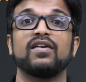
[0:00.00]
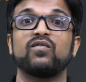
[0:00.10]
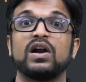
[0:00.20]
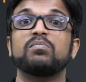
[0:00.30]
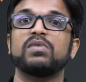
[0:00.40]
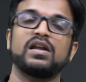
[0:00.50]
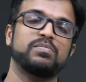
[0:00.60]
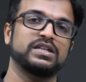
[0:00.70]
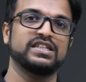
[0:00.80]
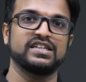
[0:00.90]
1 bar
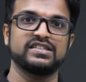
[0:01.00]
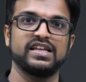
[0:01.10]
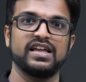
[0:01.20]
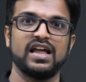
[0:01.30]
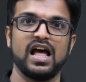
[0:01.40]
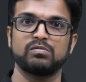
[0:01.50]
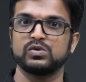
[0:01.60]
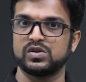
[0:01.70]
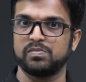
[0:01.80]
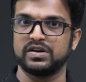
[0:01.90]
pressure is there,
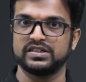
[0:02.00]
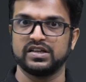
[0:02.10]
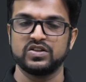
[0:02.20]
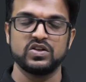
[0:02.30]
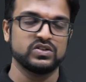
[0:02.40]
atmospheric pressure.